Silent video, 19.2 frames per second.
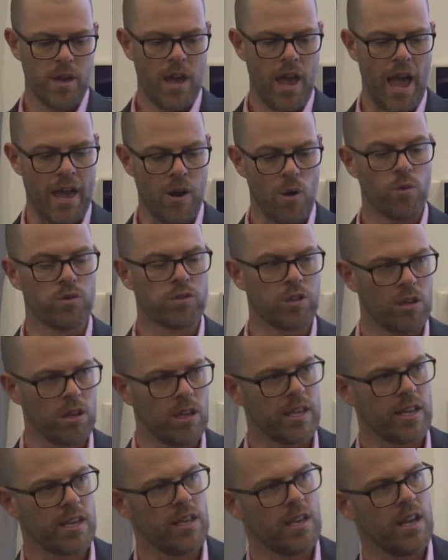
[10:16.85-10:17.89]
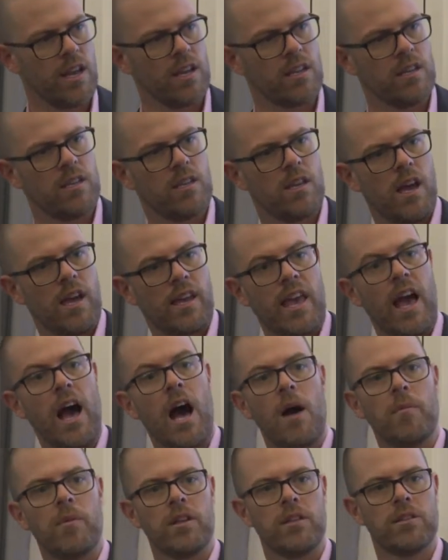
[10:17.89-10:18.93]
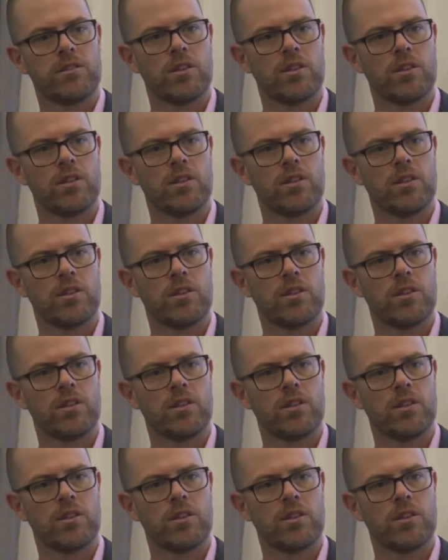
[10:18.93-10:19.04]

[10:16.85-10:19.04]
and also linking in a carbon.